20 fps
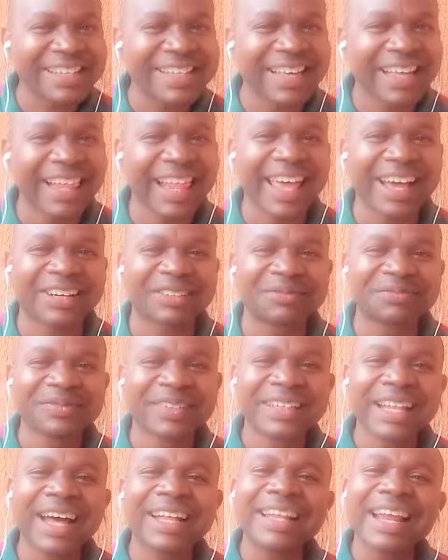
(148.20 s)
clear.
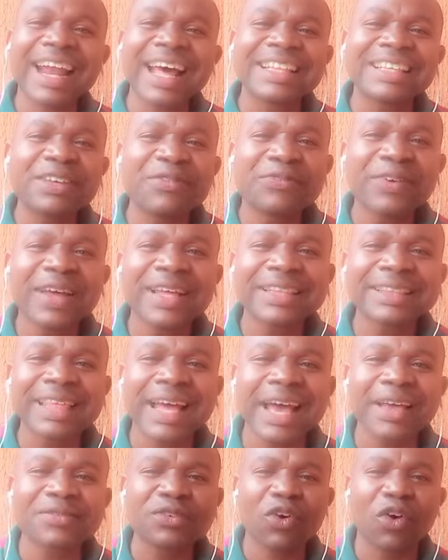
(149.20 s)
Now, there are different
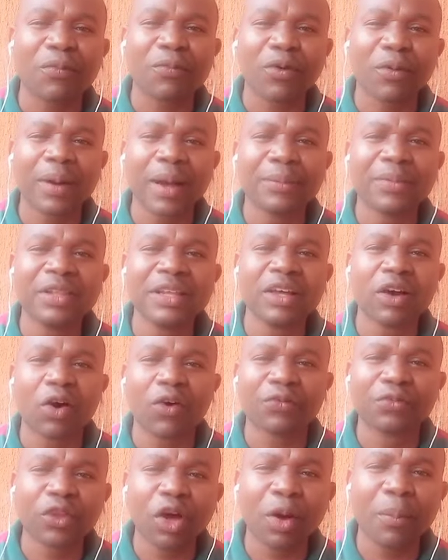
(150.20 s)
types of
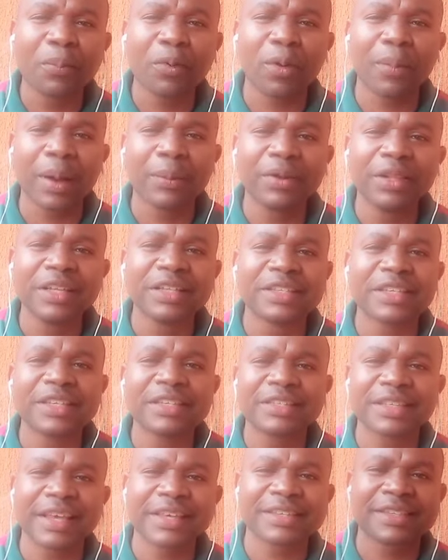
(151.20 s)

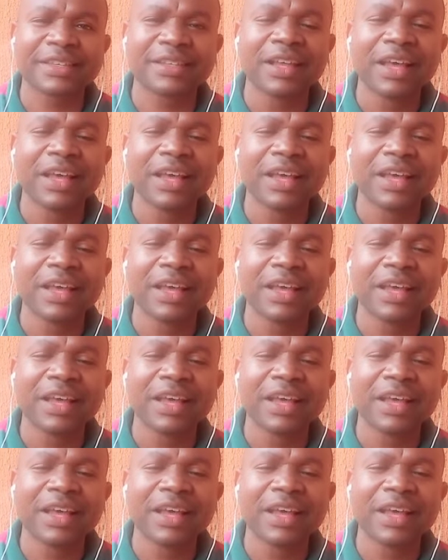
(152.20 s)
non-probability testing